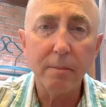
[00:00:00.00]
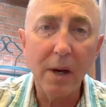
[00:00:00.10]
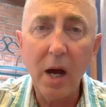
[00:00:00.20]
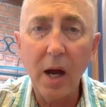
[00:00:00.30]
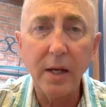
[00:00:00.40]

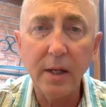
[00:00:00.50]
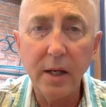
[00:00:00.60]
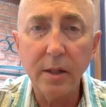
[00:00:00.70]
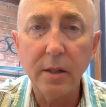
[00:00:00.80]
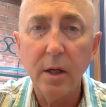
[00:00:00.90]
behind
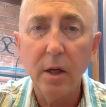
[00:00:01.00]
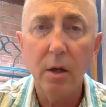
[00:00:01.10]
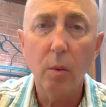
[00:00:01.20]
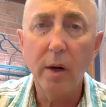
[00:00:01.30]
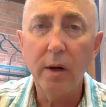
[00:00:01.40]
it
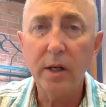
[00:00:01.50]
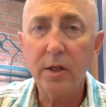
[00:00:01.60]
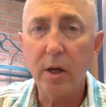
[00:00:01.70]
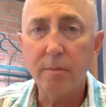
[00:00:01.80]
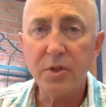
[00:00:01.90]
where it
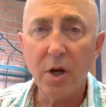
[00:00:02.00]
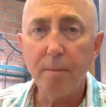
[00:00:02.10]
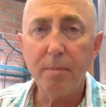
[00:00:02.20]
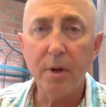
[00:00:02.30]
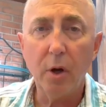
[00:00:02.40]
comes
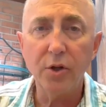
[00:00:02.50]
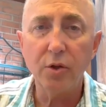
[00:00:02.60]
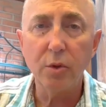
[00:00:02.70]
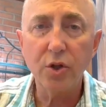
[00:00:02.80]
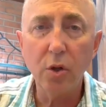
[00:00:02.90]
up
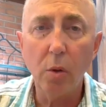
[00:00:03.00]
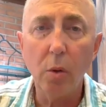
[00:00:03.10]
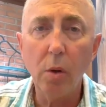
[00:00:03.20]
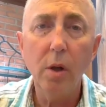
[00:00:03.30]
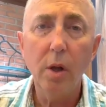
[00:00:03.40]
onto a
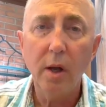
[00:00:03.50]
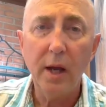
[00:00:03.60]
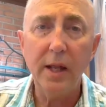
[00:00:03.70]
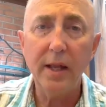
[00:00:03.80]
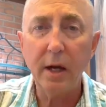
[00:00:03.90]
shoal
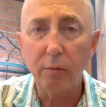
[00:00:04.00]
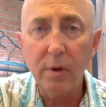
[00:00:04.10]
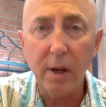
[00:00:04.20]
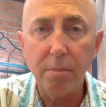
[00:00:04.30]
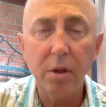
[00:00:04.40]
and then a
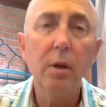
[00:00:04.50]
rip.